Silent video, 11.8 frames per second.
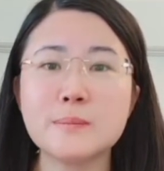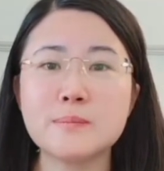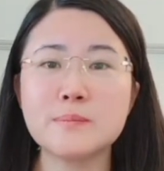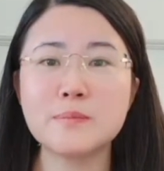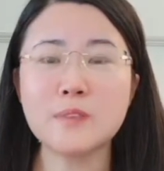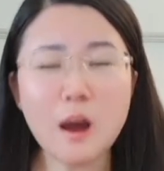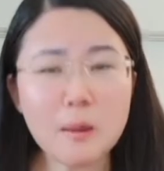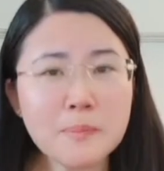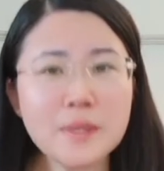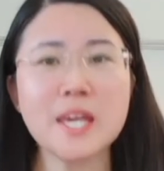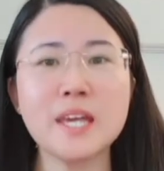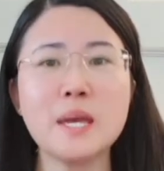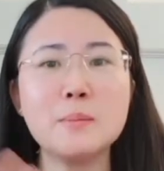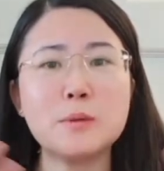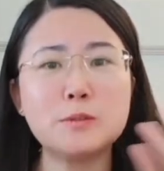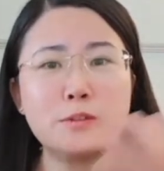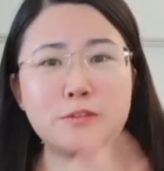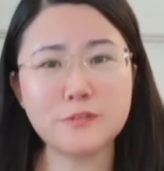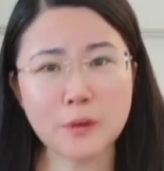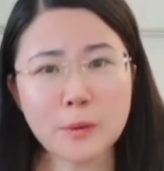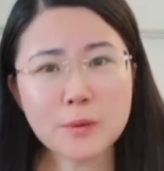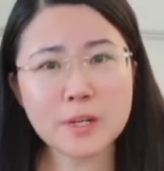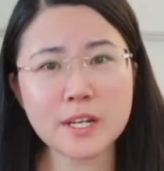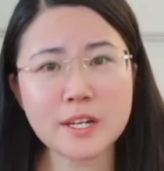not being able to
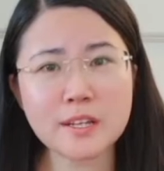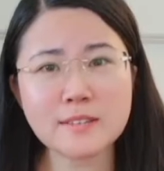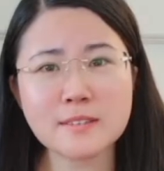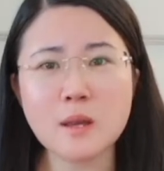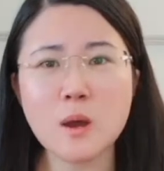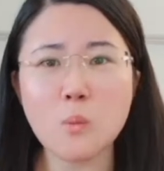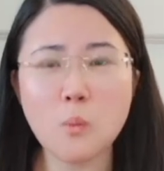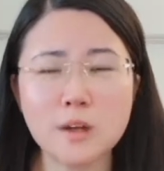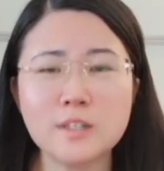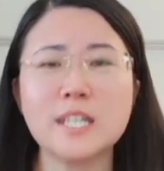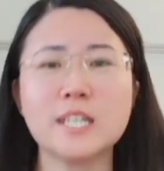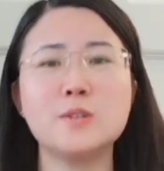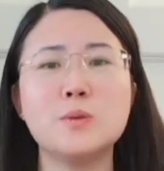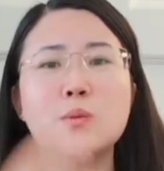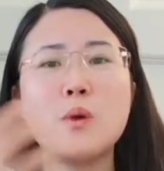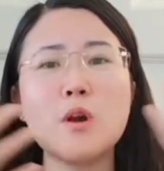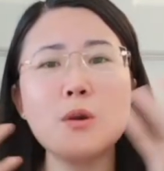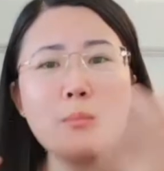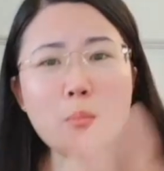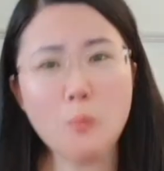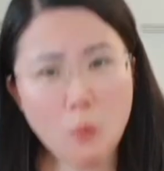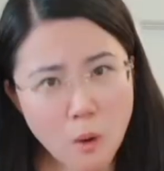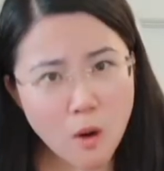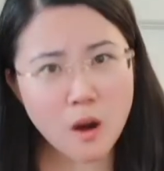focus, wanting to work
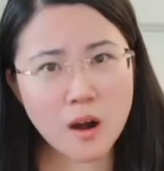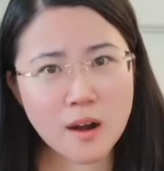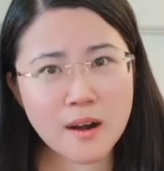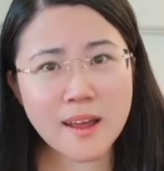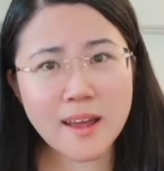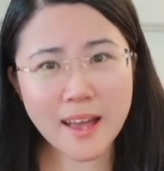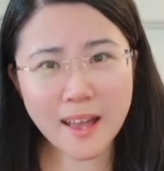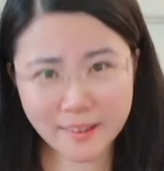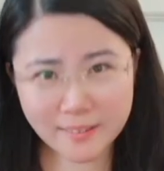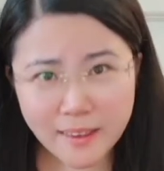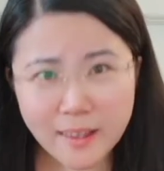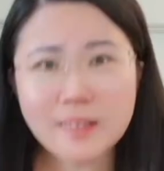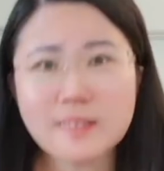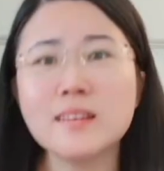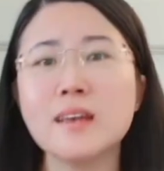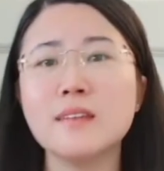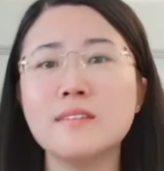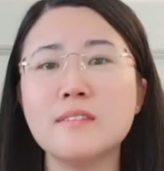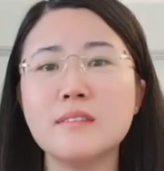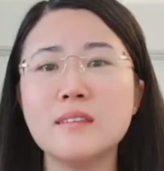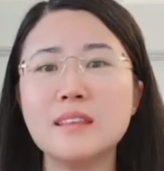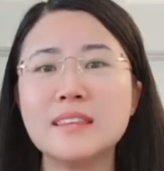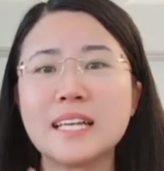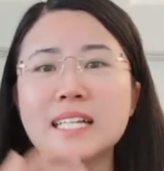more, and then
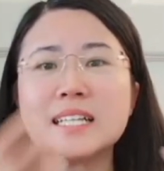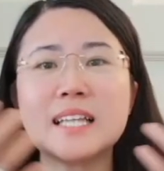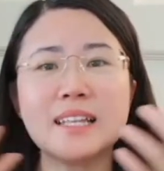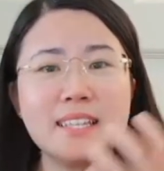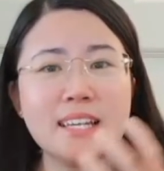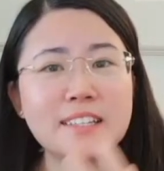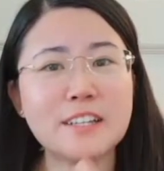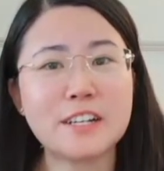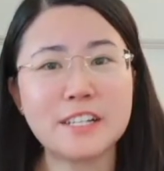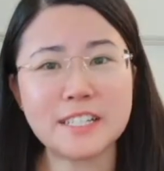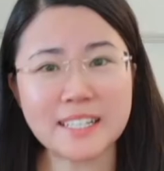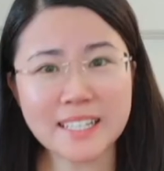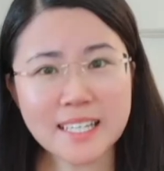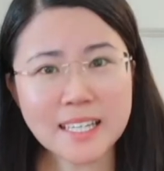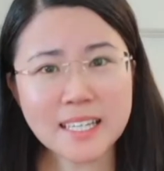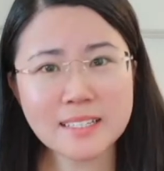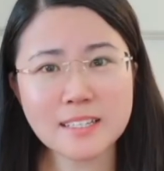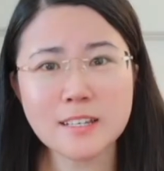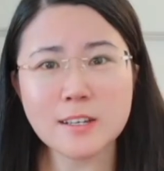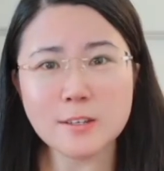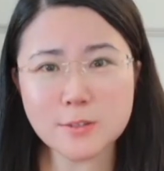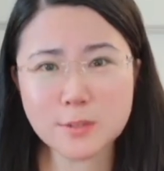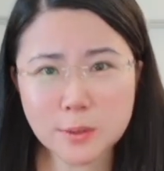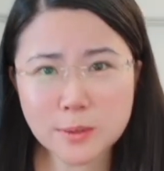neglecting their needs
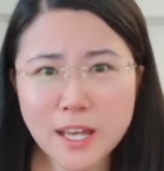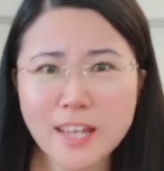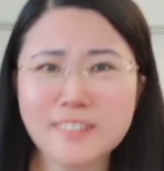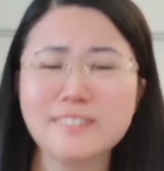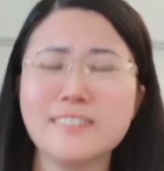so that